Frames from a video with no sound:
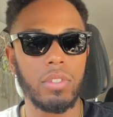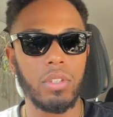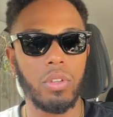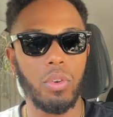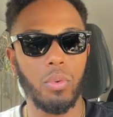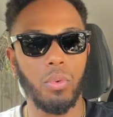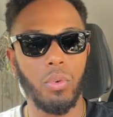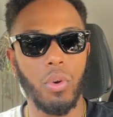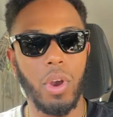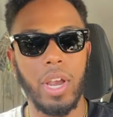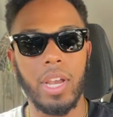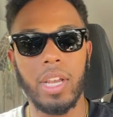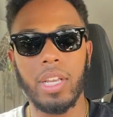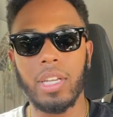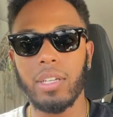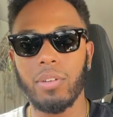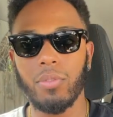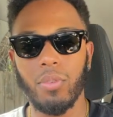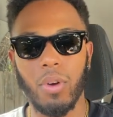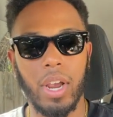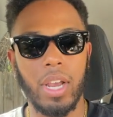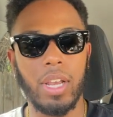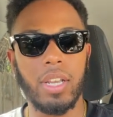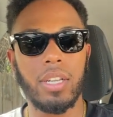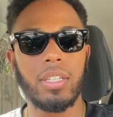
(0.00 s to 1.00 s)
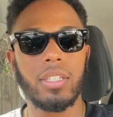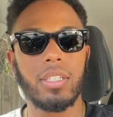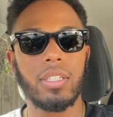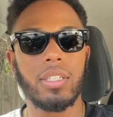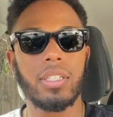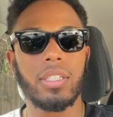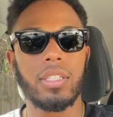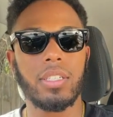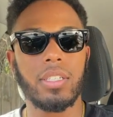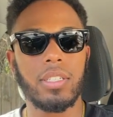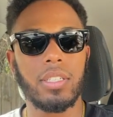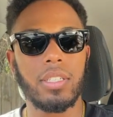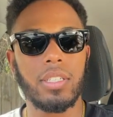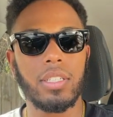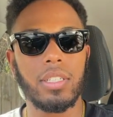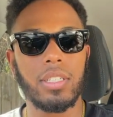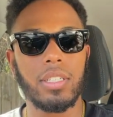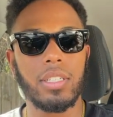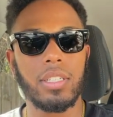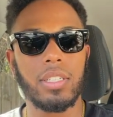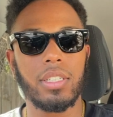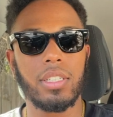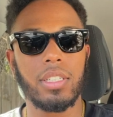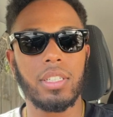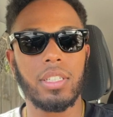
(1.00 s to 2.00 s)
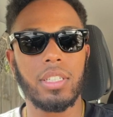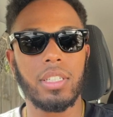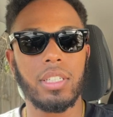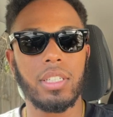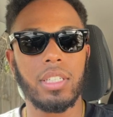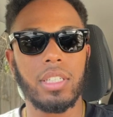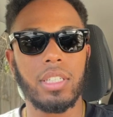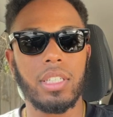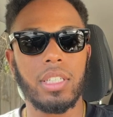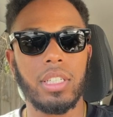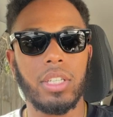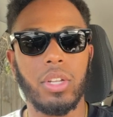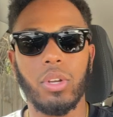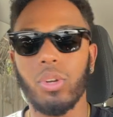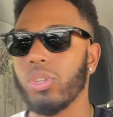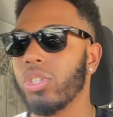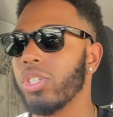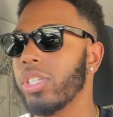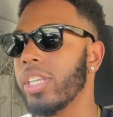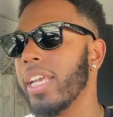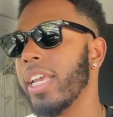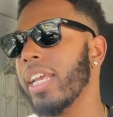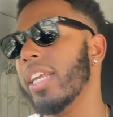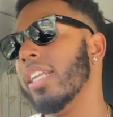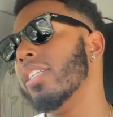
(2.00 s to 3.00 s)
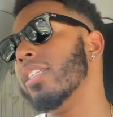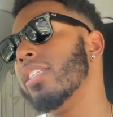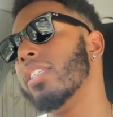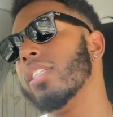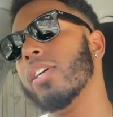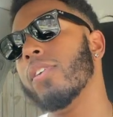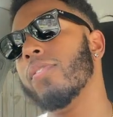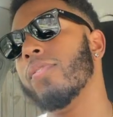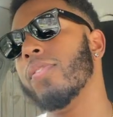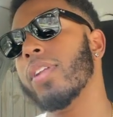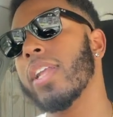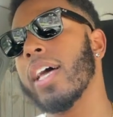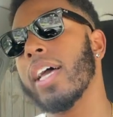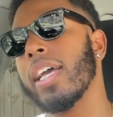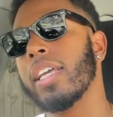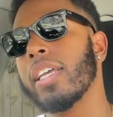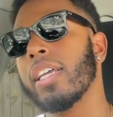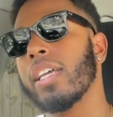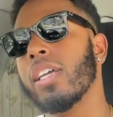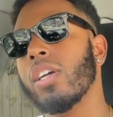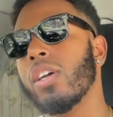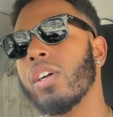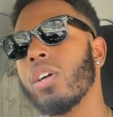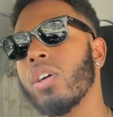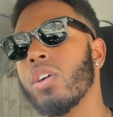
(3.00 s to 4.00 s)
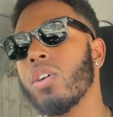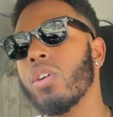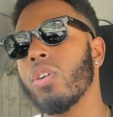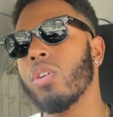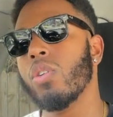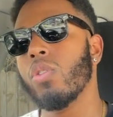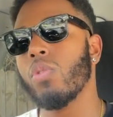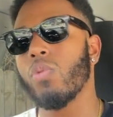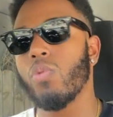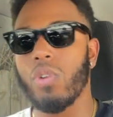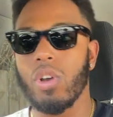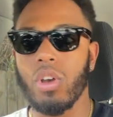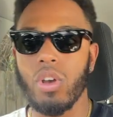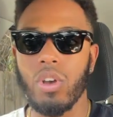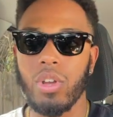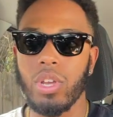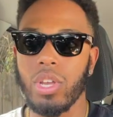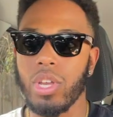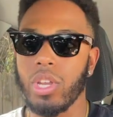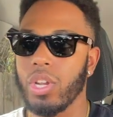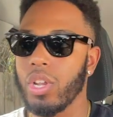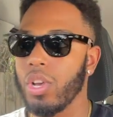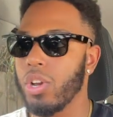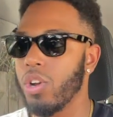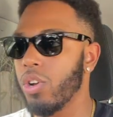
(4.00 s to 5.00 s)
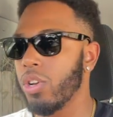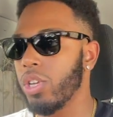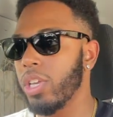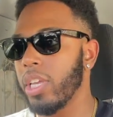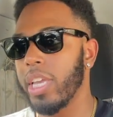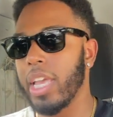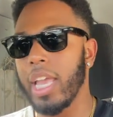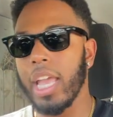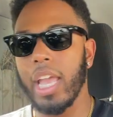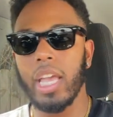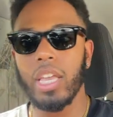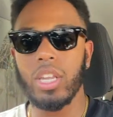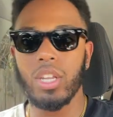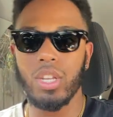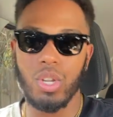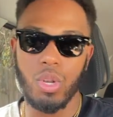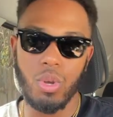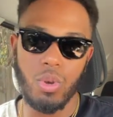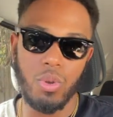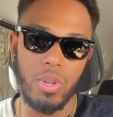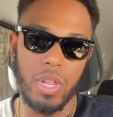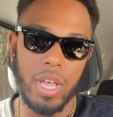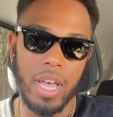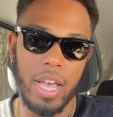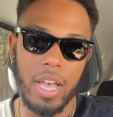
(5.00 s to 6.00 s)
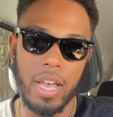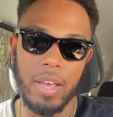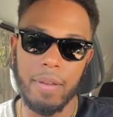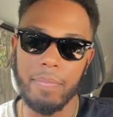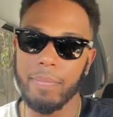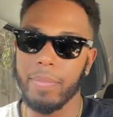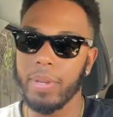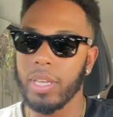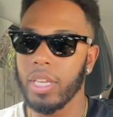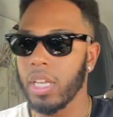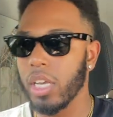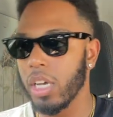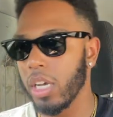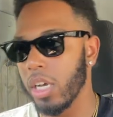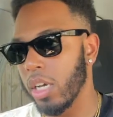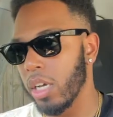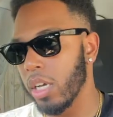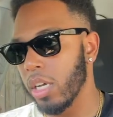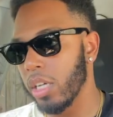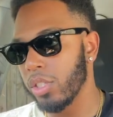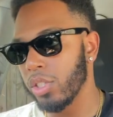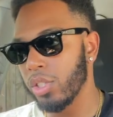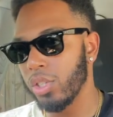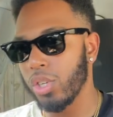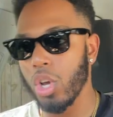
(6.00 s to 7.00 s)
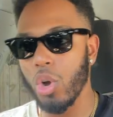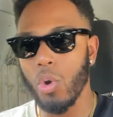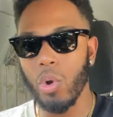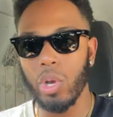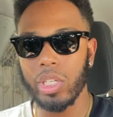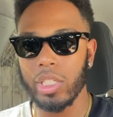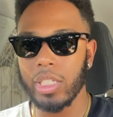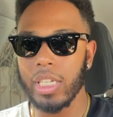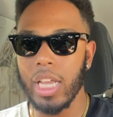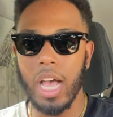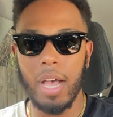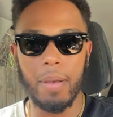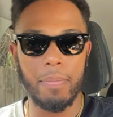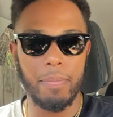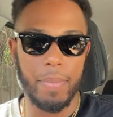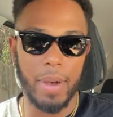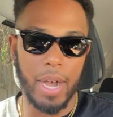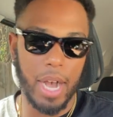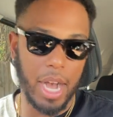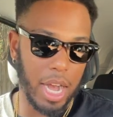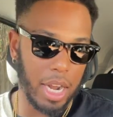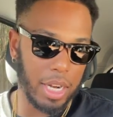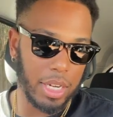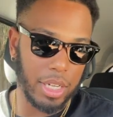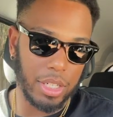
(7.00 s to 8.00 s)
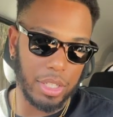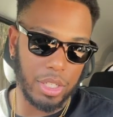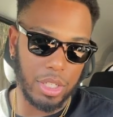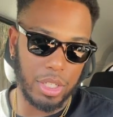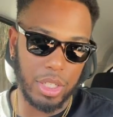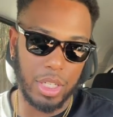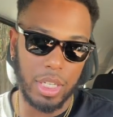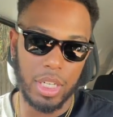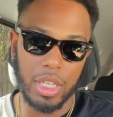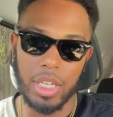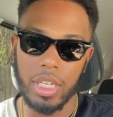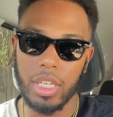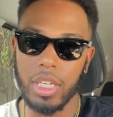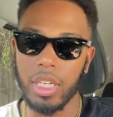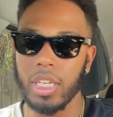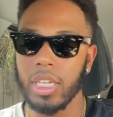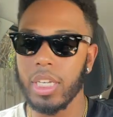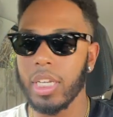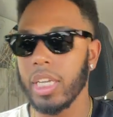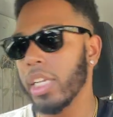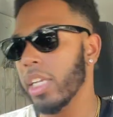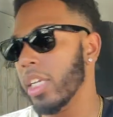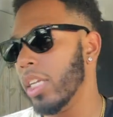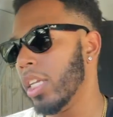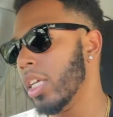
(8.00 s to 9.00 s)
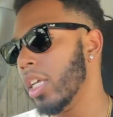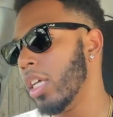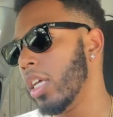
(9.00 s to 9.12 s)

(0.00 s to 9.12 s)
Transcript: Right, right. They're saying stuff like, well, you know, you can't do that because, you know, it's not policy and,